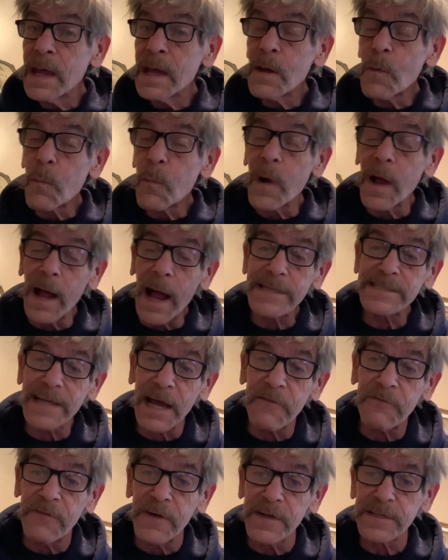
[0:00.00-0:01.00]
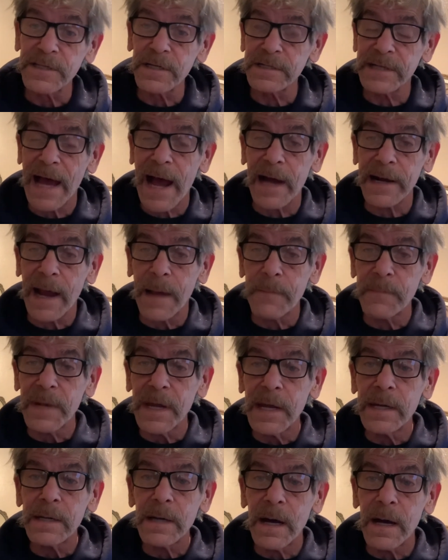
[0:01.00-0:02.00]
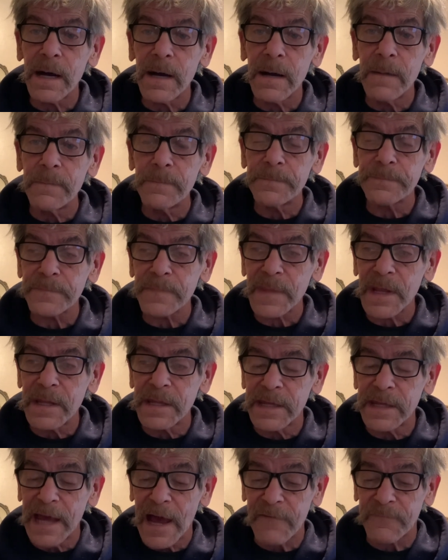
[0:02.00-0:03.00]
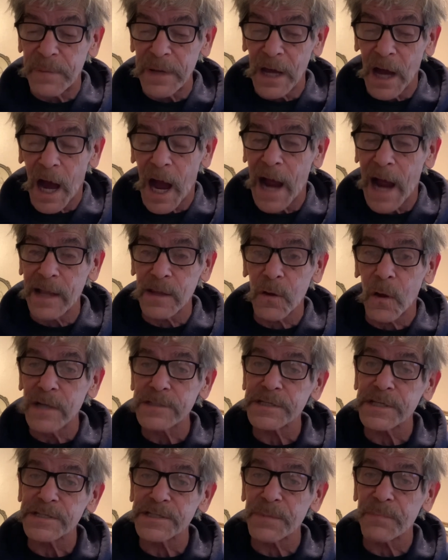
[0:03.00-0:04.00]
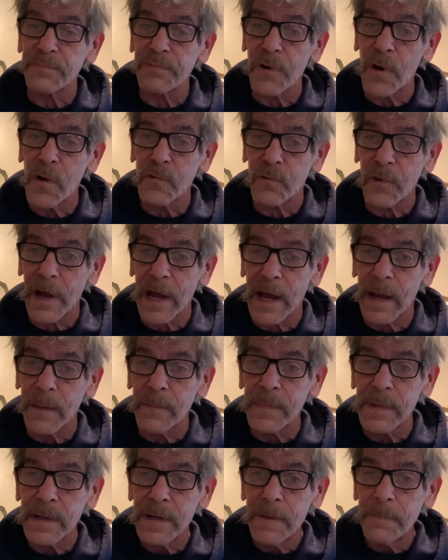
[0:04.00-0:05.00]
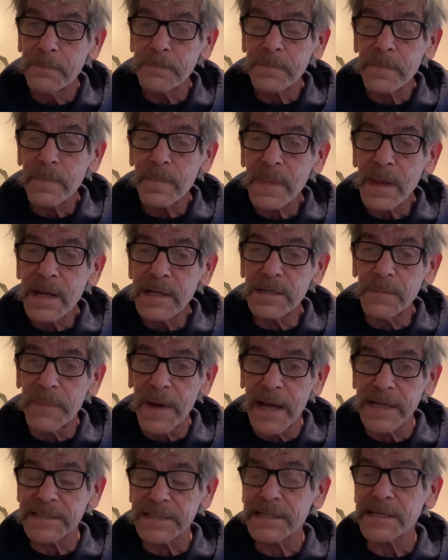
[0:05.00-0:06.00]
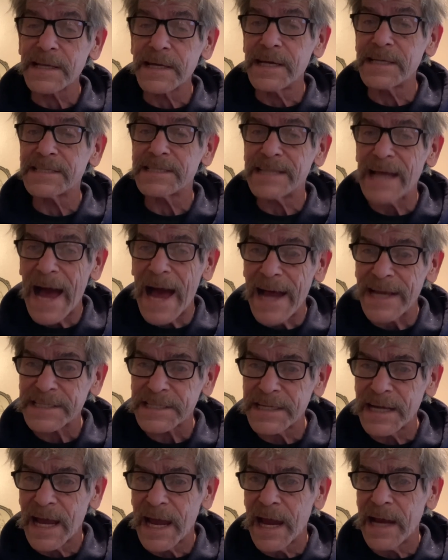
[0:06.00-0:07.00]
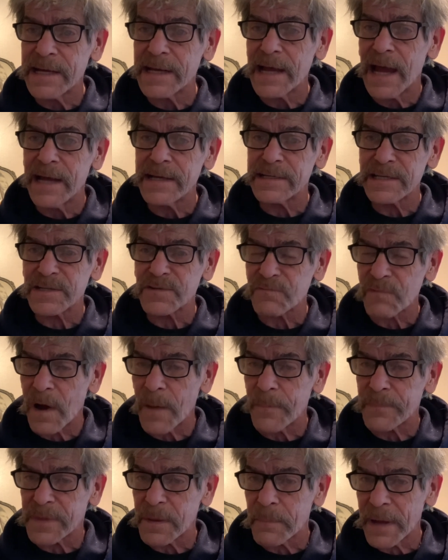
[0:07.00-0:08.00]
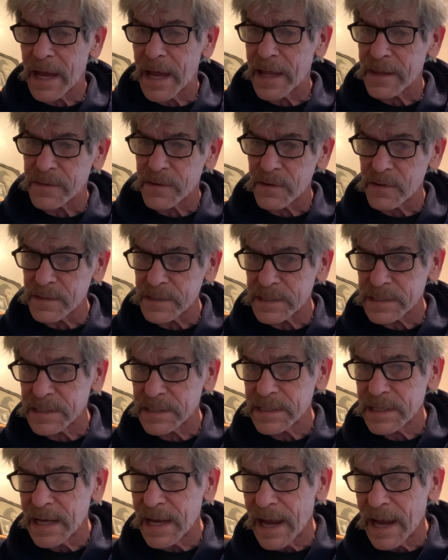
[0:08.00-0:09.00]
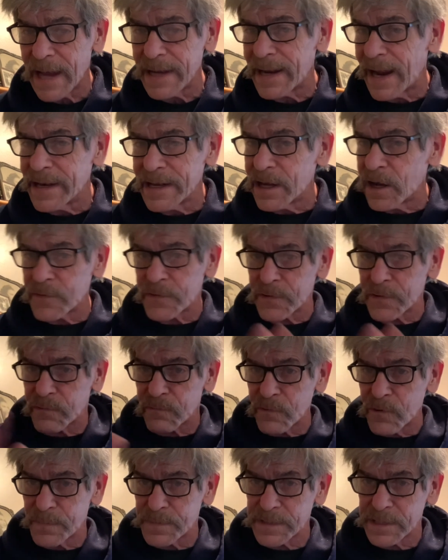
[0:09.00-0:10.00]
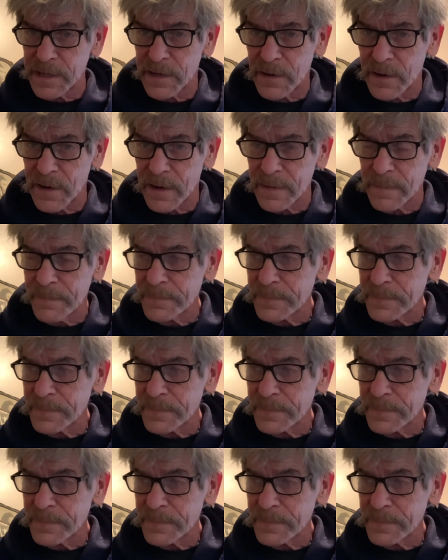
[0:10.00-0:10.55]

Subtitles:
Well, I say fizzled out, I mean the FBI launches a program to basically assassinate and disrupt the Panthers and any other groups that are